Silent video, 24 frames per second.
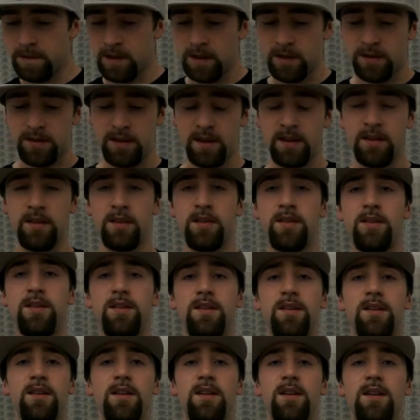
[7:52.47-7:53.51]

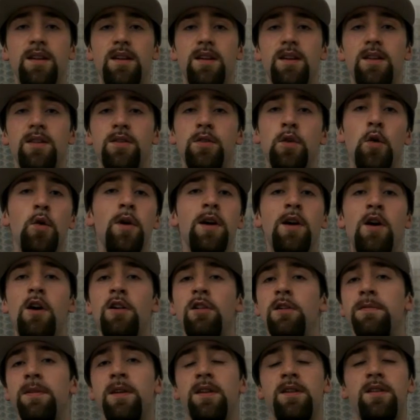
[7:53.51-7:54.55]
since doing all
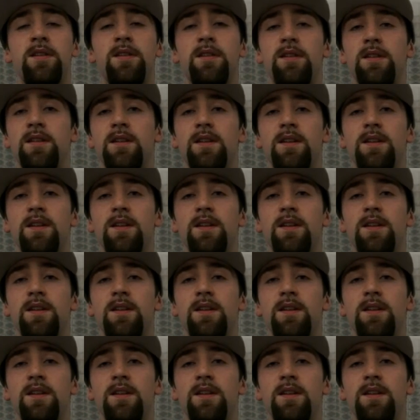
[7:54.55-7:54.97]
of this.